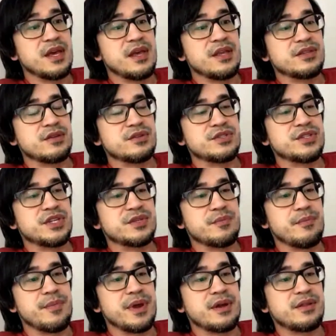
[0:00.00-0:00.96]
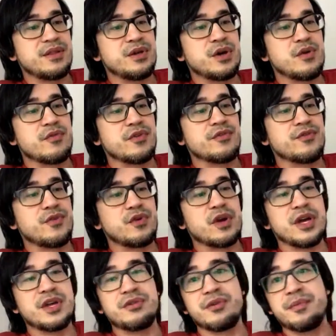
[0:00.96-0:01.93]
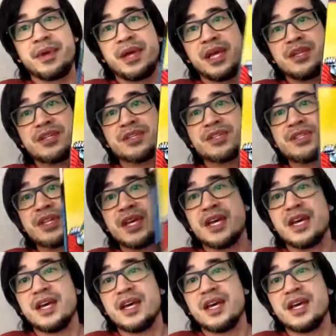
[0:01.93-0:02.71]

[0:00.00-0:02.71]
So it's just barely over 400 pages.